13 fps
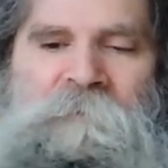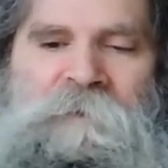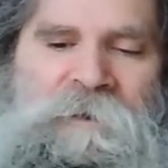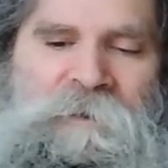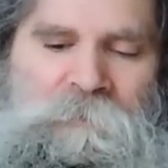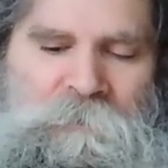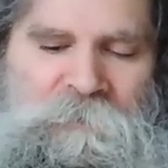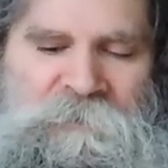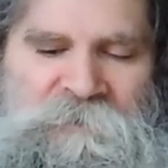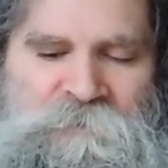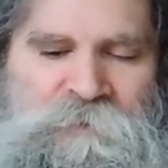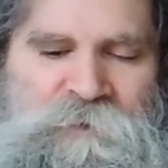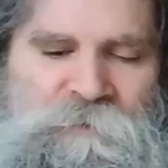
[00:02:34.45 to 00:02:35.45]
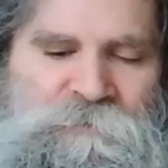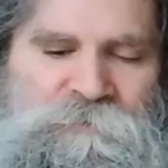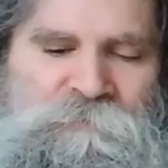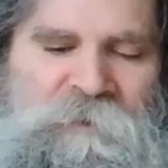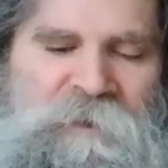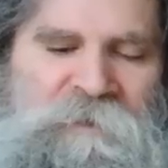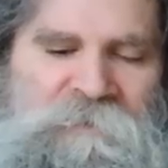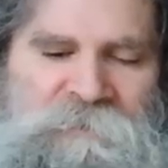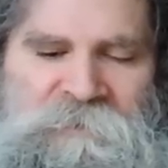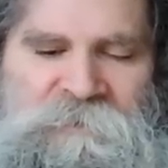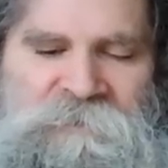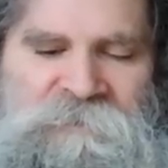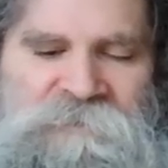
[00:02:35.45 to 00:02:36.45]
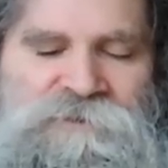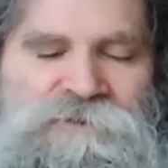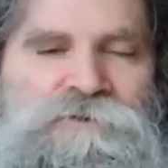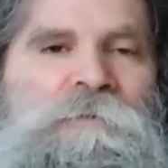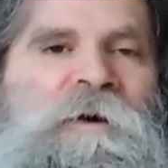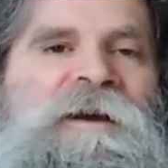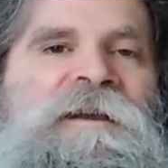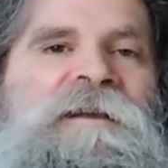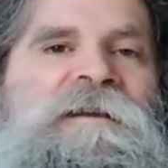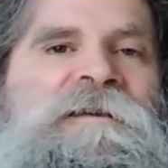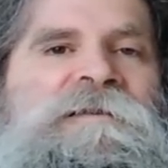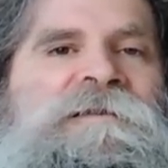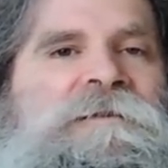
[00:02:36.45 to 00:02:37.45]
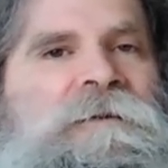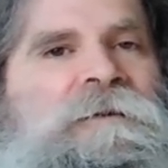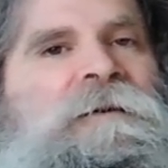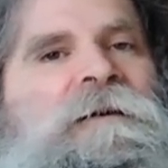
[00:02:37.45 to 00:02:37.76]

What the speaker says: My longest beard dread is to my knees.